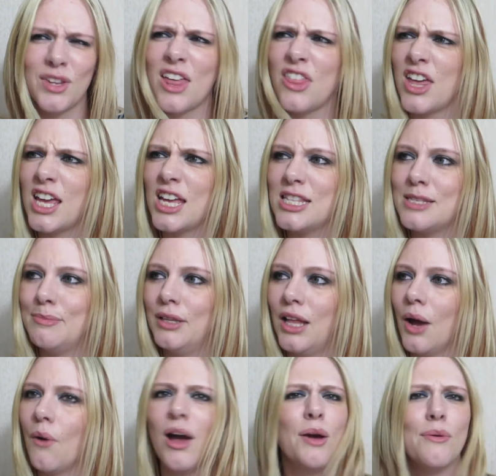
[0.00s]
I think it's
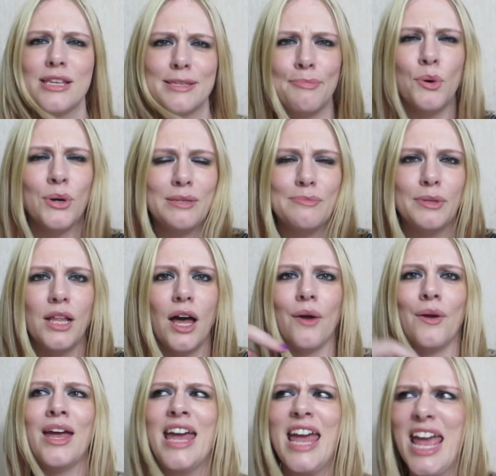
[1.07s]
below. I always point
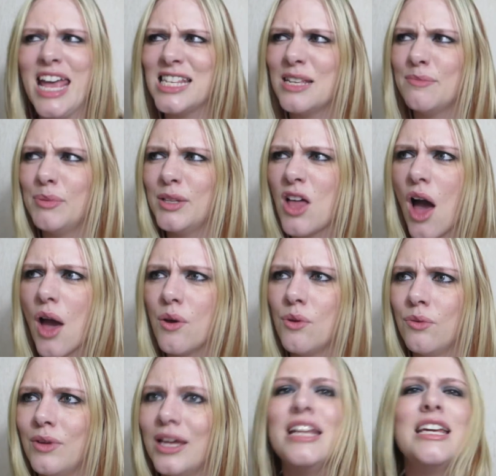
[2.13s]
below. Is it below?
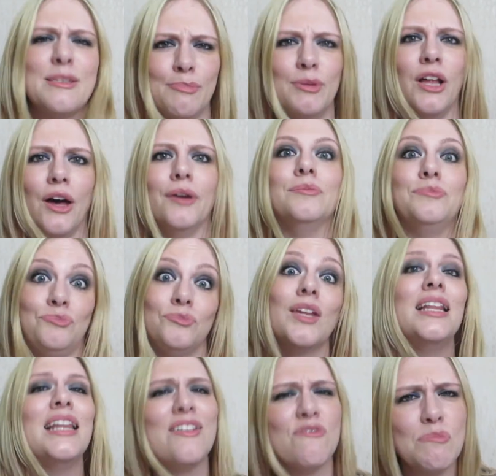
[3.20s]
It is below.
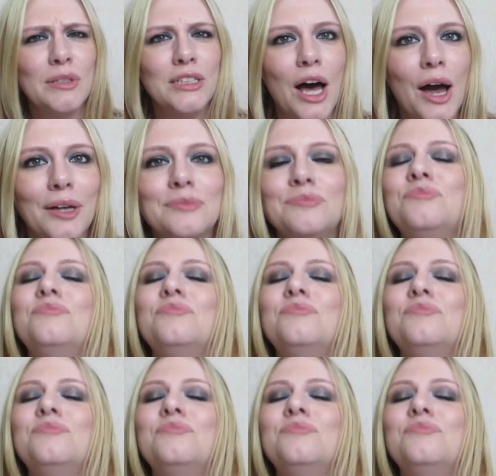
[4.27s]
Leave them below,